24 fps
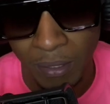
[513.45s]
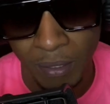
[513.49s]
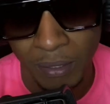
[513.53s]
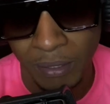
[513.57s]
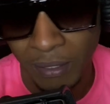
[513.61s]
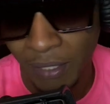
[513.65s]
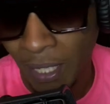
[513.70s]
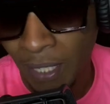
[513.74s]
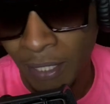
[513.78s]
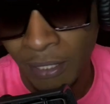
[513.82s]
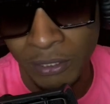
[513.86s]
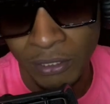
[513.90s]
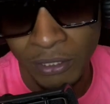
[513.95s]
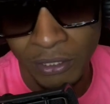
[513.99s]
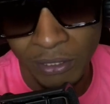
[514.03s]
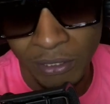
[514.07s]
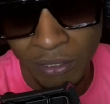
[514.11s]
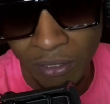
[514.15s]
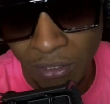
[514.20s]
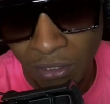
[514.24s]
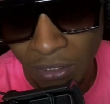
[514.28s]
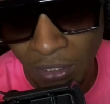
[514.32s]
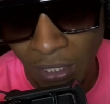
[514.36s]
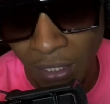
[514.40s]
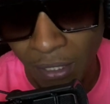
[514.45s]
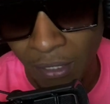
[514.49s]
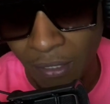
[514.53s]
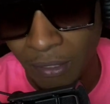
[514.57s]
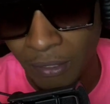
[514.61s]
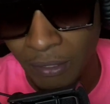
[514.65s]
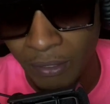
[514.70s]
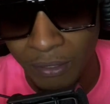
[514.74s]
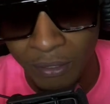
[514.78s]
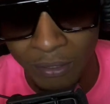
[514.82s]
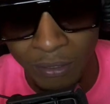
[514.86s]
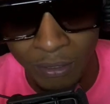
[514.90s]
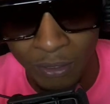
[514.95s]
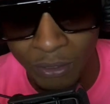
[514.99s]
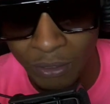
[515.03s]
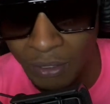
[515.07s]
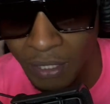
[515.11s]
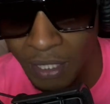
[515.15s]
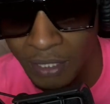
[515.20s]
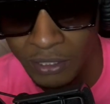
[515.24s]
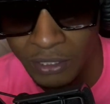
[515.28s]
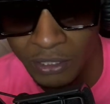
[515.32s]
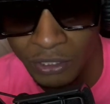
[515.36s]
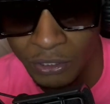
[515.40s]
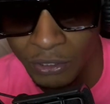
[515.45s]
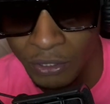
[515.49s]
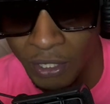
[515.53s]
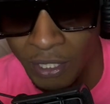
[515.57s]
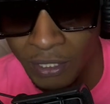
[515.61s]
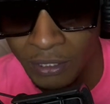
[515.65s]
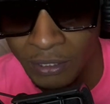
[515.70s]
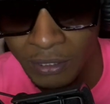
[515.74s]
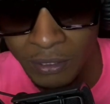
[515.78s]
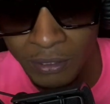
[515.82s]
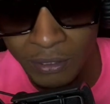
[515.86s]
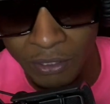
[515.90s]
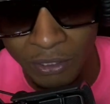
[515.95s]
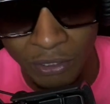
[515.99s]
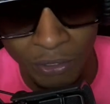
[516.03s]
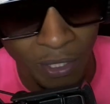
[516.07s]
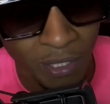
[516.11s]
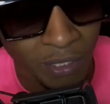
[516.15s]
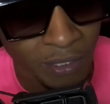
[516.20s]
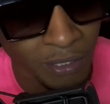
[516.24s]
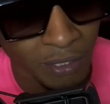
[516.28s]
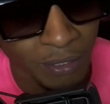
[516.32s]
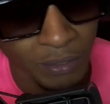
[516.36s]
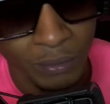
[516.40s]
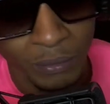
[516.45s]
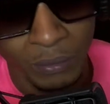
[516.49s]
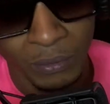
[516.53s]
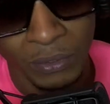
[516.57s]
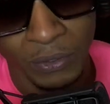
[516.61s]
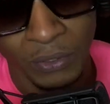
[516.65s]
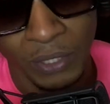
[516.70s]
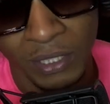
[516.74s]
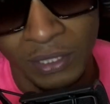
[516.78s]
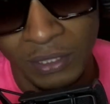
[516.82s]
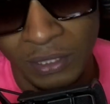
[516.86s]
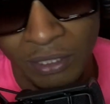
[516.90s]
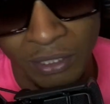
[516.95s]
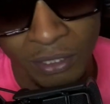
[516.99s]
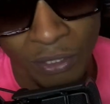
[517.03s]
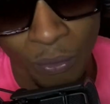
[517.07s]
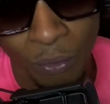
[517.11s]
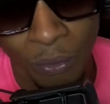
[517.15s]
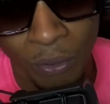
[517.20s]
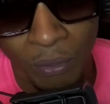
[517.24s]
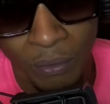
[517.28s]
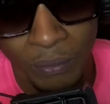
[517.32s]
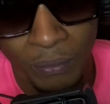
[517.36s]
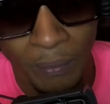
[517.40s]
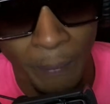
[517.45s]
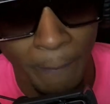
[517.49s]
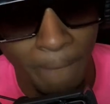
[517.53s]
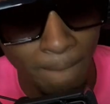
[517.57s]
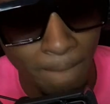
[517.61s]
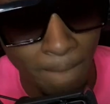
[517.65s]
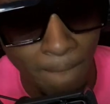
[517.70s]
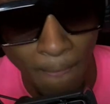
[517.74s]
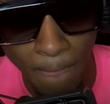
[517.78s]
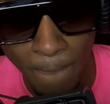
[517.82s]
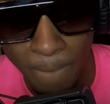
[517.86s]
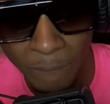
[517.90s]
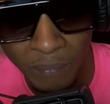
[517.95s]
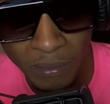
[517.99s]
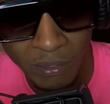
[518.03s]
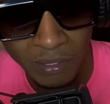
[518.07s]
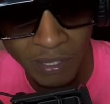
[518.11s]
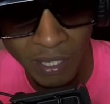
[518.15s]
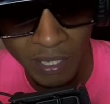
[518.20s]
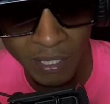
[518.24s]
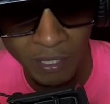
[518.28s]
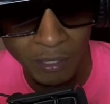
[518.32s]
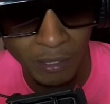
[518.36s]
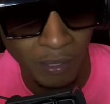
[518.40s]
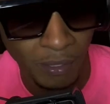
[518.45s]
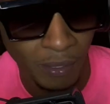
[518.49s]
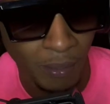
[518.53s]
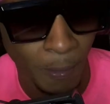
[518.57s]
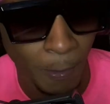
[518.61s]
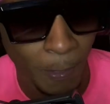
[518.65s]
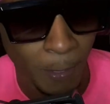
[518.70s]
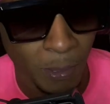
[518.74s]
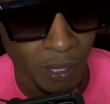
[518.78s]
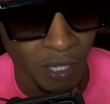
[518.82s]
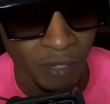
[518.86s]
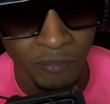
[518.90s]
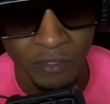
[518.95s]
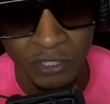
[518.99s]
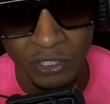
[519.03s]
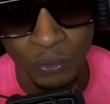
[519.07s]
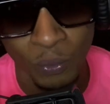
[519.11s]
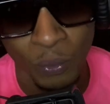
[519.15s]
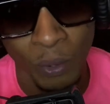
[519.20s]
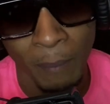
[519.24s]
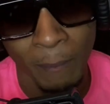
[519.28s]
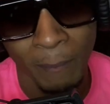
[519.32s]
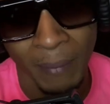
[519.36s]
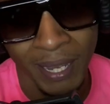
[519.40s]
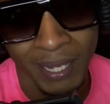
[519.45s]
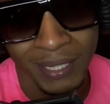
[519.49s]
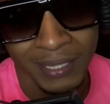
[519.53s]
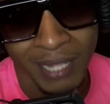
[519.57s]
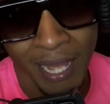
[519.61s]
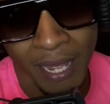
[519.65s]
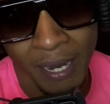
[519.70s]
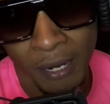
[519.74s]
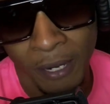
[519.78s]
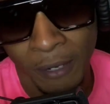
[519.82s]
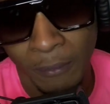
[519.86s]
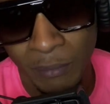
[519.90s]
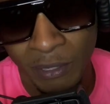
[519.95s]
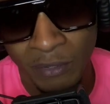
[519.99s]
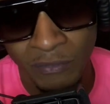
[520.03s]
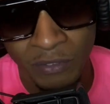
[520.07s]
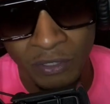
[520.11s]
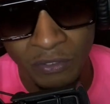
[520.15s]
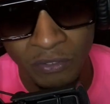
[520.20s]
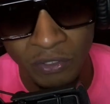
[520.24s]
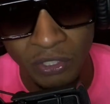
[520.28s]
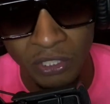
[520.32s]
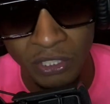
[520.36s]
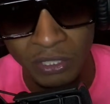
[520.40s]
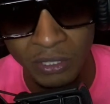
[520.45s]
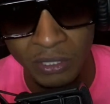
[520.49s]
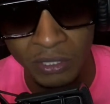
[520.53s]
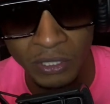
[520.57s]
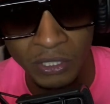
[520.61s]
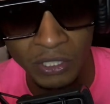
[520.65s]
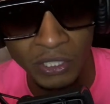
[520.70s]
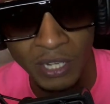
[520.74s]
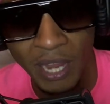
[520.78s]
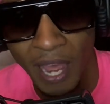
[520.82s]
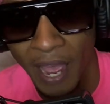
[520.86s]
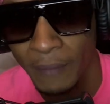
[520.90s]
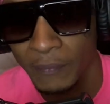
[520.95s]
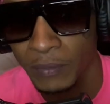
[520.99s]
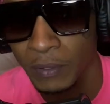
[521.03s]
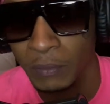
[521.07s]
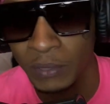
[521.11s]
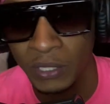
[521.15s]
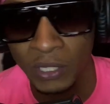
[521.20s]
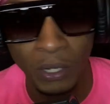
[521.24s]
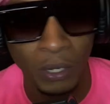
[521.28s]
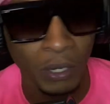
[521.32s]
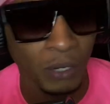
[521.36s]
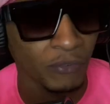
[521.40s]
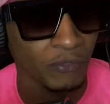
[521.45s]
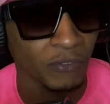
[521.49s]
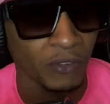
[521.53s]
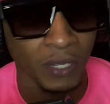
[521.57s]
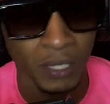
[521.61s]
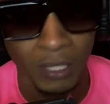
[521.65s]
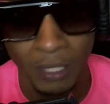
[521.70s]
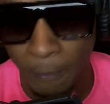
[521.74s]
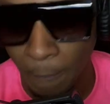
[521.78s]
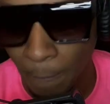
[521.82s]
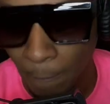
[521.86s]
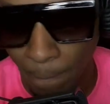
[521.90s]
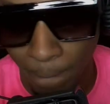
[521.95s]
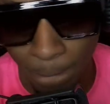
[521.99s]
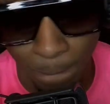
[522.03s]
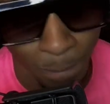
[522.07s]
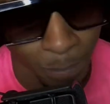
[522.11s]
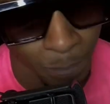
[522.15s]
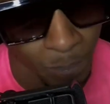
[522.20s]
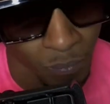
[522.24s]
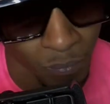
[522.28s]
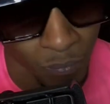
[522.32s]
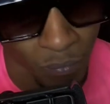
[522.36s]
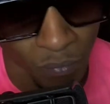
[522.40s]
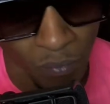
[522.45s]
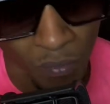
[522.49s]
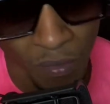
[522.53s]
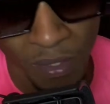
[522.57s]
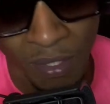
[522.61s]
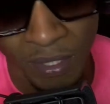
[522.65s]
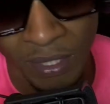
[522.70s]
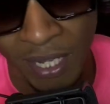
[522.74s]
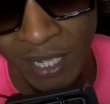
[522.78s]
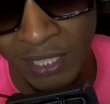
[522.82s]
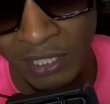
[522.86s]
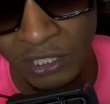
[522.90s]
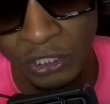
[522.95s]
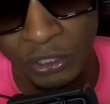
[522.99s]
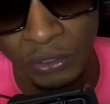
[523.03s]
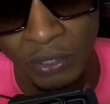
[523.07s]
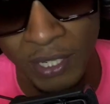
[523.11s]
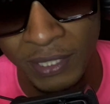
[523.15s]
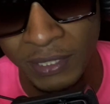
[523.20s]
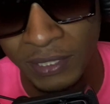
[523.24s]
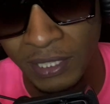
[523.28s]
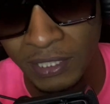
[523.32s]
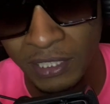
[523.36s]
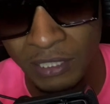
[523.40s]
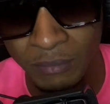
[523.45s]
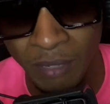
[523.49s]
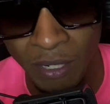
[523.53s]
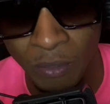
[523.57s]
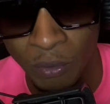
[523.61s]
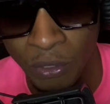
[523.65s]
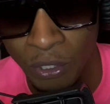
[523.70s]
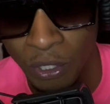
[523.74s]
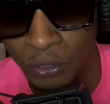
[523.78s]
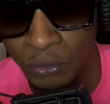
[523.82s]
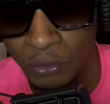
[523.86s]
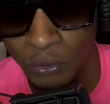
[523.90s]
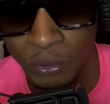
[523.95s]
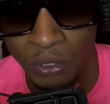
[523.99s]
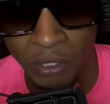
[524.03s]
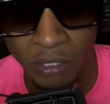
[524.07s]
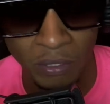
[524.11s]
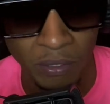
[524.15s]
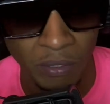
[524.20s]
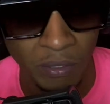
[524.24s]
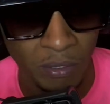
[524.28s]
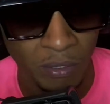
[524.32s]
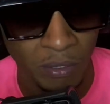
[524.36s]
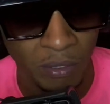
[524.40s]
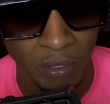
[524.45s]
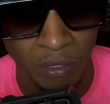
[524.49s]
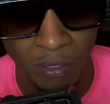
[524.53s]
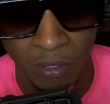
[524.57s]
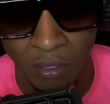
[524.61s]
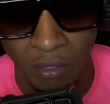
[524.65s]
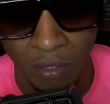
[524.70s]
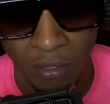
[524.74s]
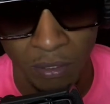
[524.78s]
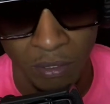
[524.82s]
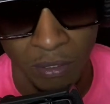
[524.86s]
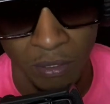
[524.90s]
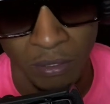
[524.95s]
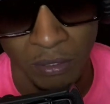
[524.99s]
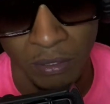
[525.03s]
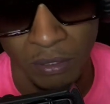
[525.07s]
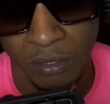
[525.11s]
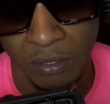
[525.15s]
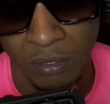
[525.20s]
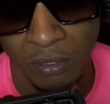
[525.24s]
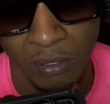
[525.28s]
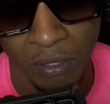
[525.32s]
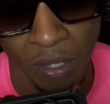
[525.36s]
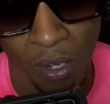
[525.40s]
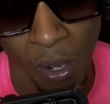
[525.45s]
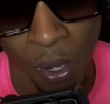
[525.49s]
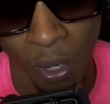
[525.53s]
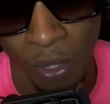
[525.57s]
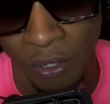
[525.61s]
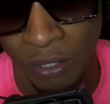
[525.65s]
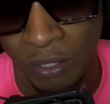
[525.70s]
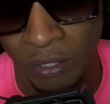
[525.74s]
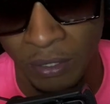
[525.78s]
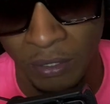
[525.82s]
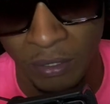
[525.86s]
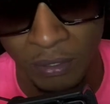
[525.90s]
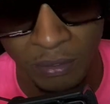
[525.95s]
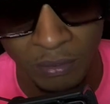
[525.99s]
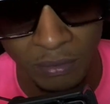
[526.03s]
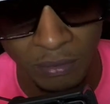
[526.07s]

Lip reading: that is just sick. That's just crazy. Just craziness in the world. It's like, even if someone made that up, even if this is happened to be all fake, that's just crazy that somebody will go through the hours